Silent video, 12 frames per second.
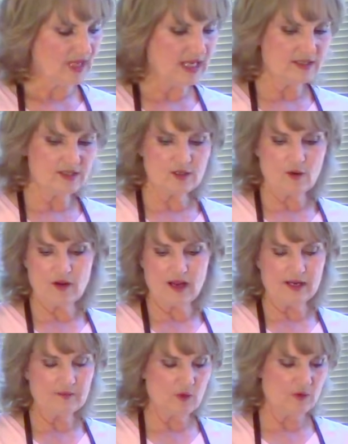And so
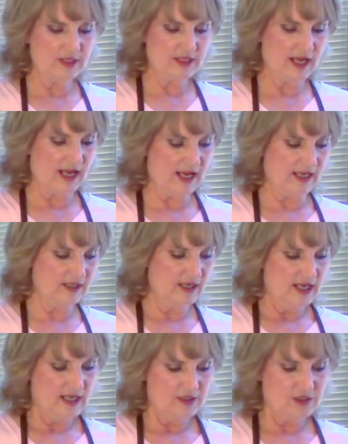I'm going to add,
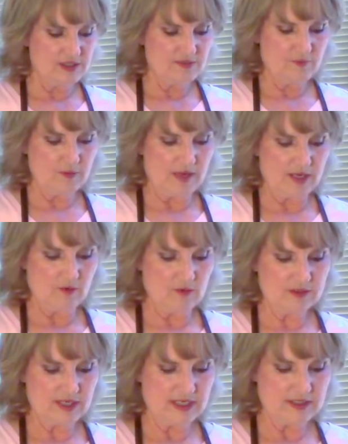just for my
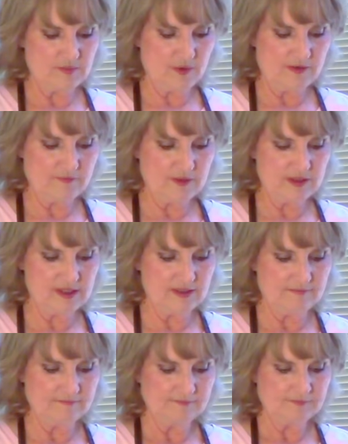own taste
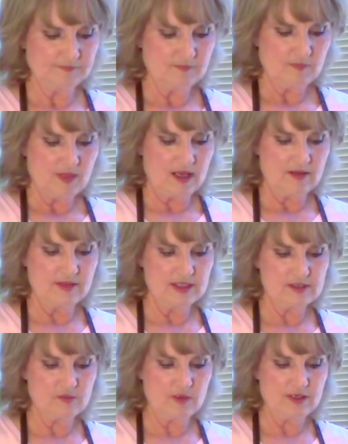preference, on
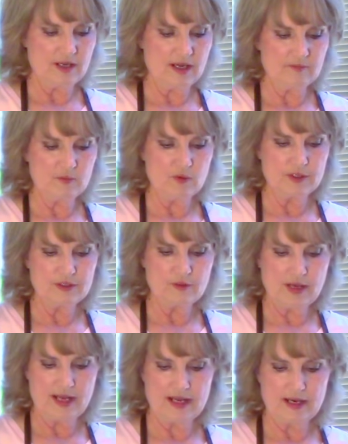this one I'm going
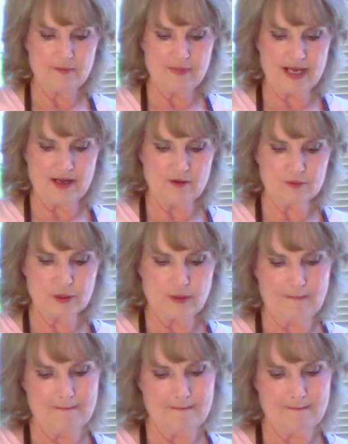to add about